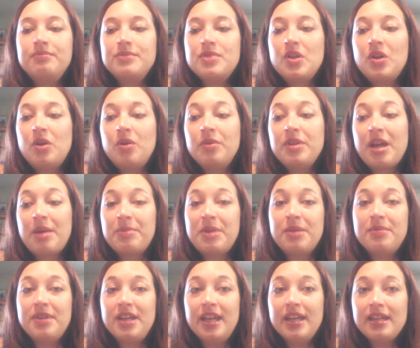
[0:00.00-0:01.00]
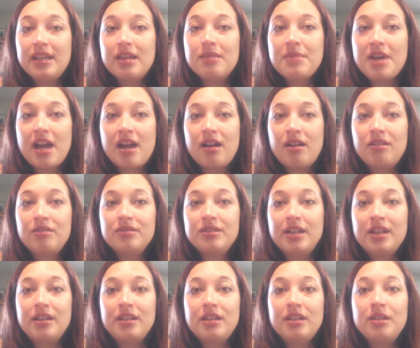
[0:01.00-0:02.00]
So yeah, baby A came
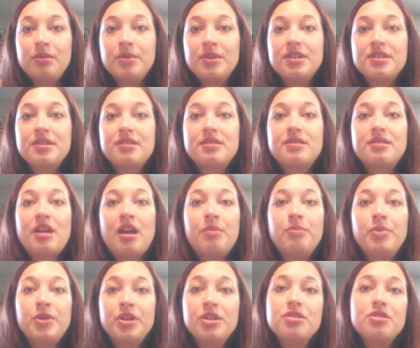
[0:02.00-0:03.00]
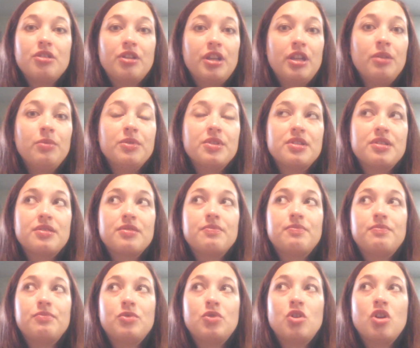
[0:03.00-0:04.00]
out, and I'm pretty sure he was
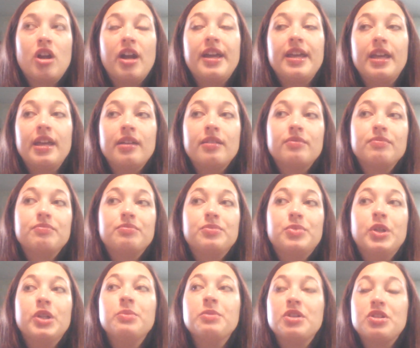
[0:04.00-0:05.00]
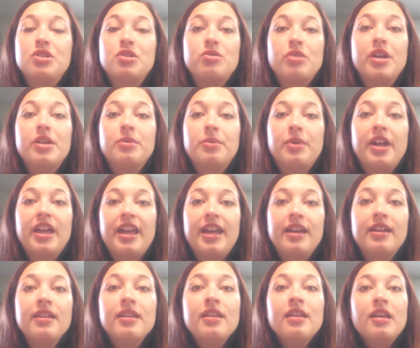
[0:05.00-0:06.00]
crying pretty much straight
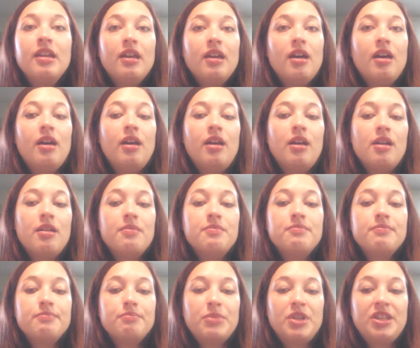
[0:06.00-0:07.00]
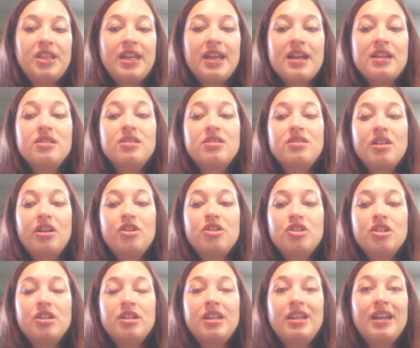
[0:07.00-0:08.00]
away. But they had to suction.